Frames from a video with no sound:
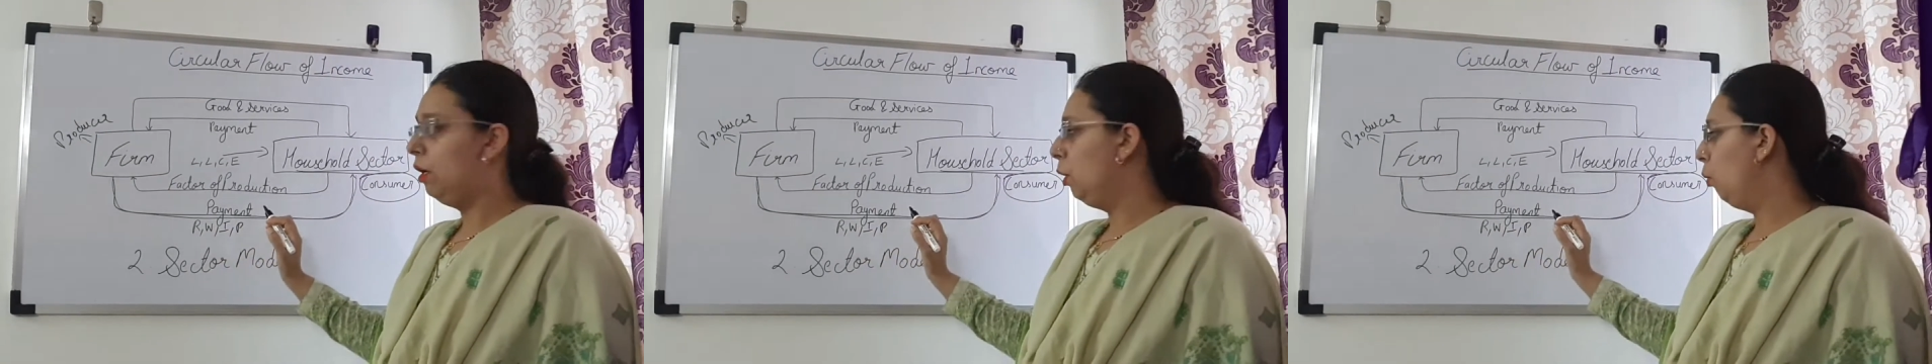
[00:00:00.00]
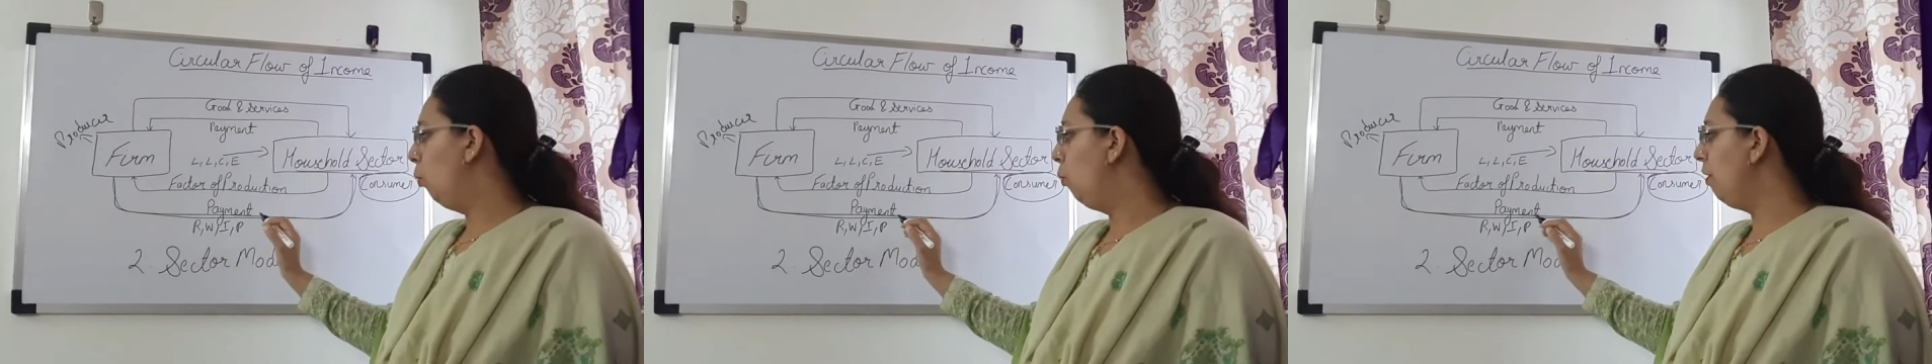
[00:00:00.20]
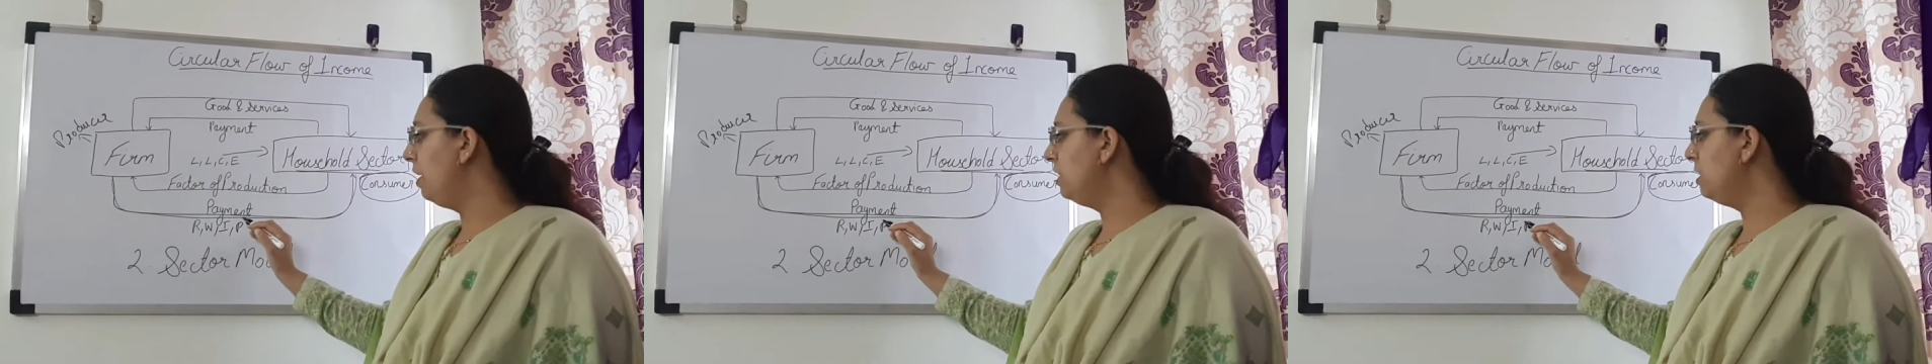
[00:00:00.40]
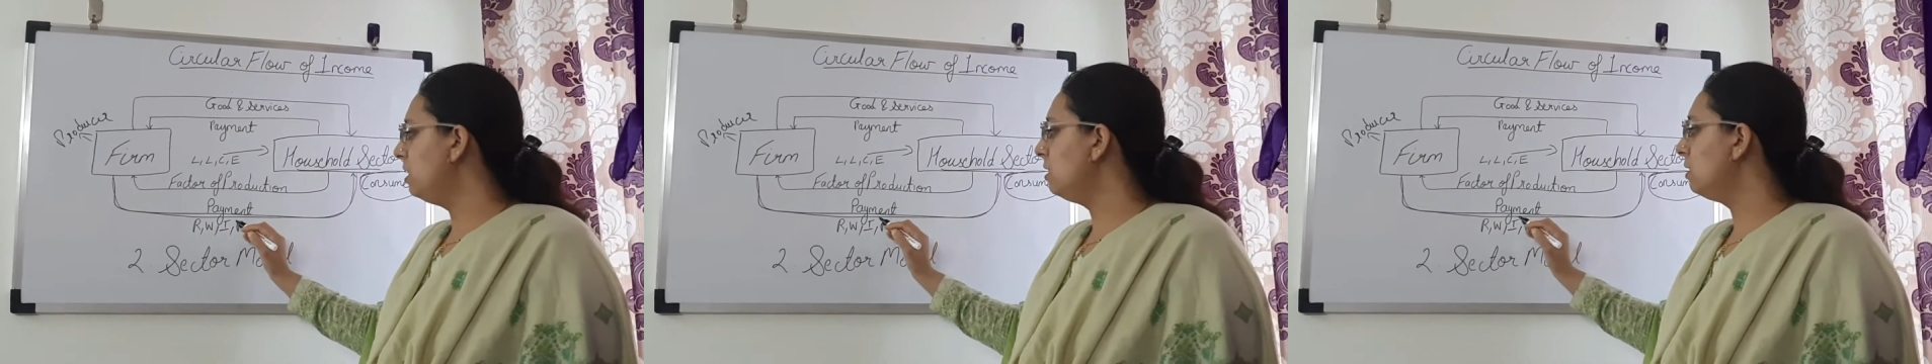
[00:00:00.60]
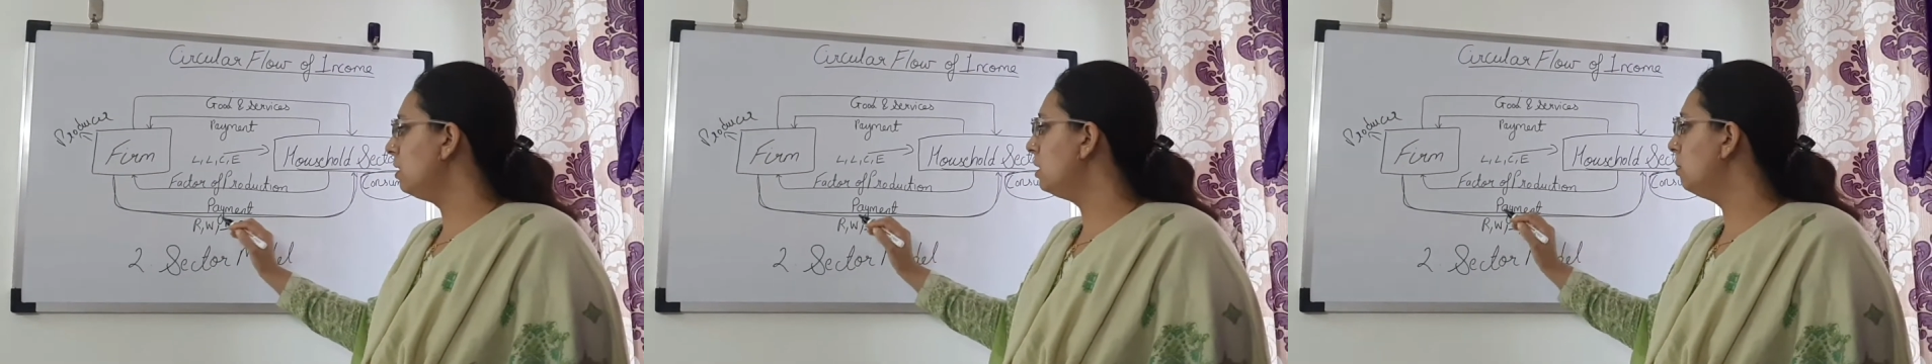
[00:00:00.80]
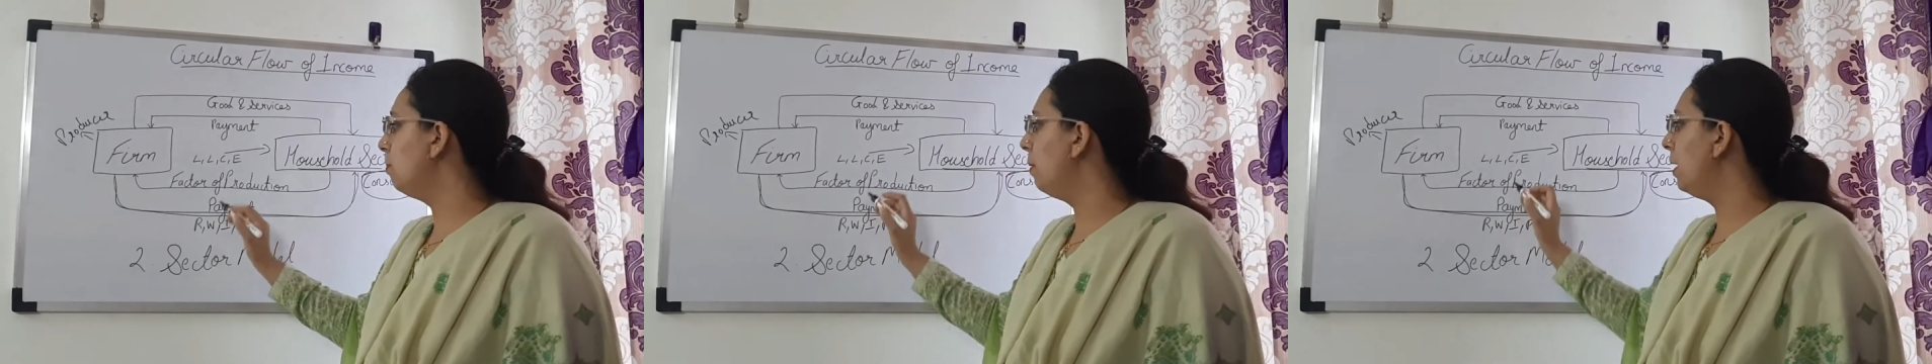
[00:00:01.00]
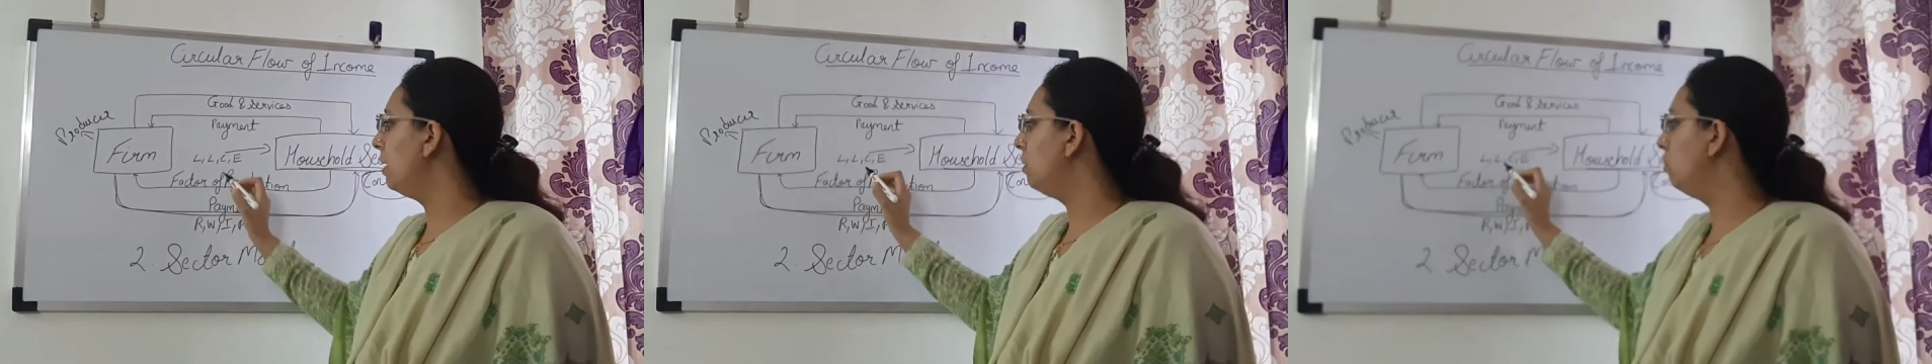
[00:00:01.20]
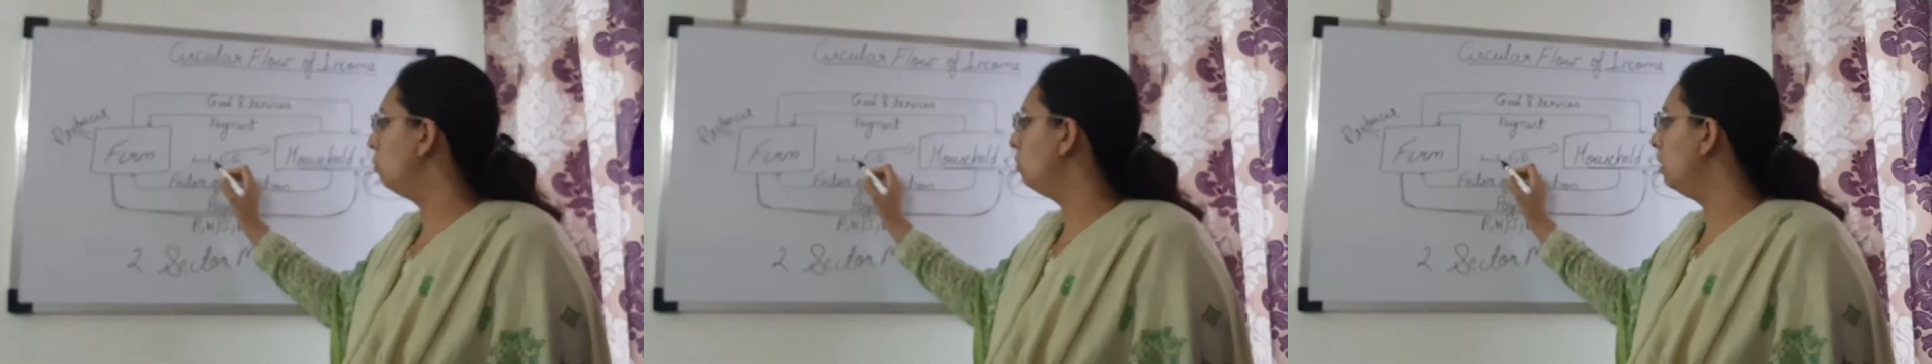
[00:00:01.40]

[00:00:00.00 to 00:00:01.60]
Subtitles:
Wages is paid to